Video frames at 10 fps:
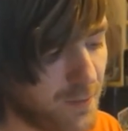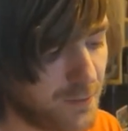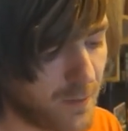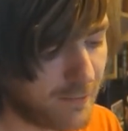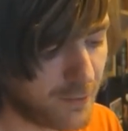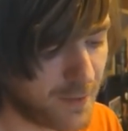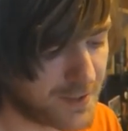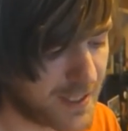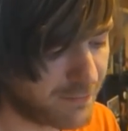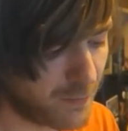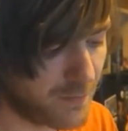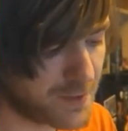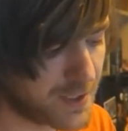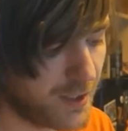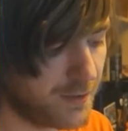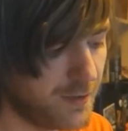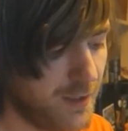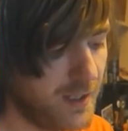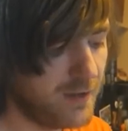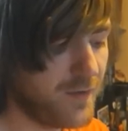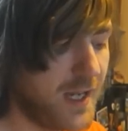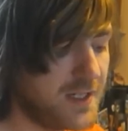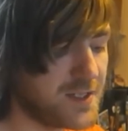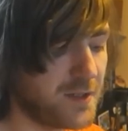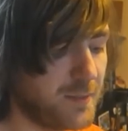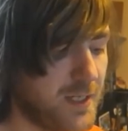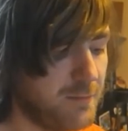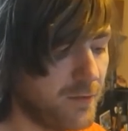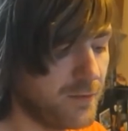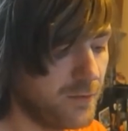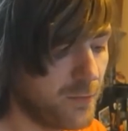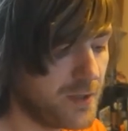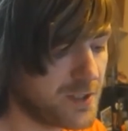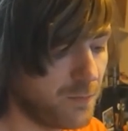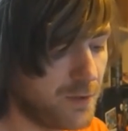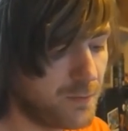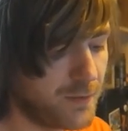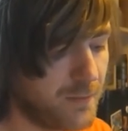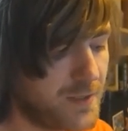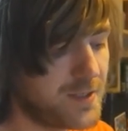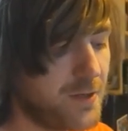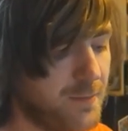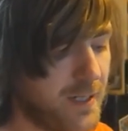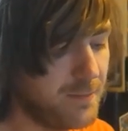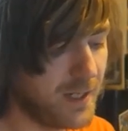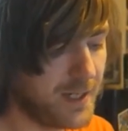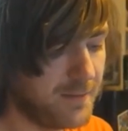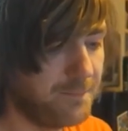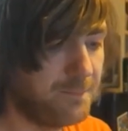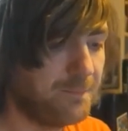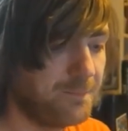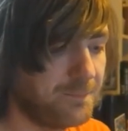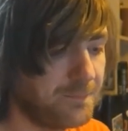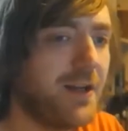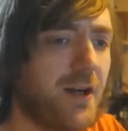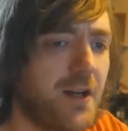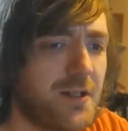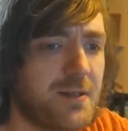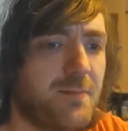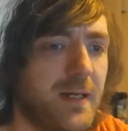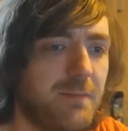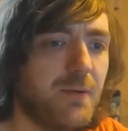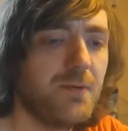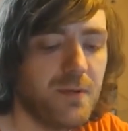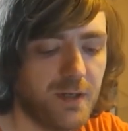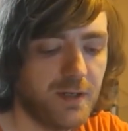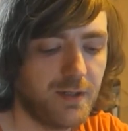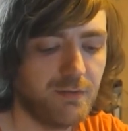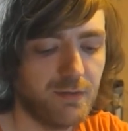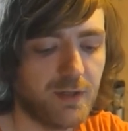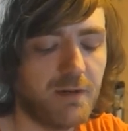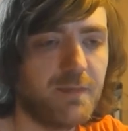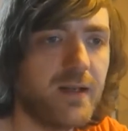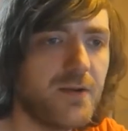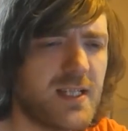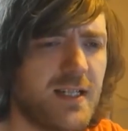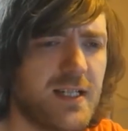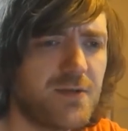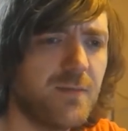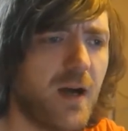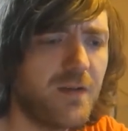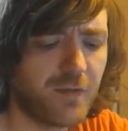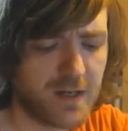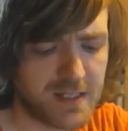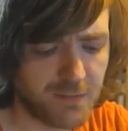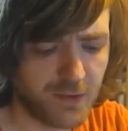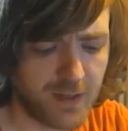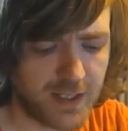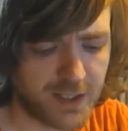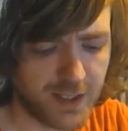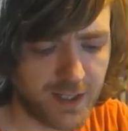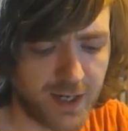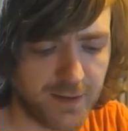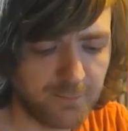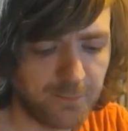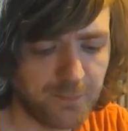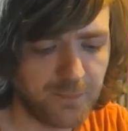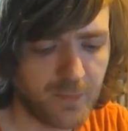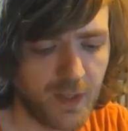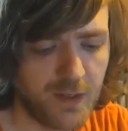this world where almost everyone was gone. If hell is other people, what is a world with almost no people in it? And I know some people. I've been noticing this with my friends more actually. Um,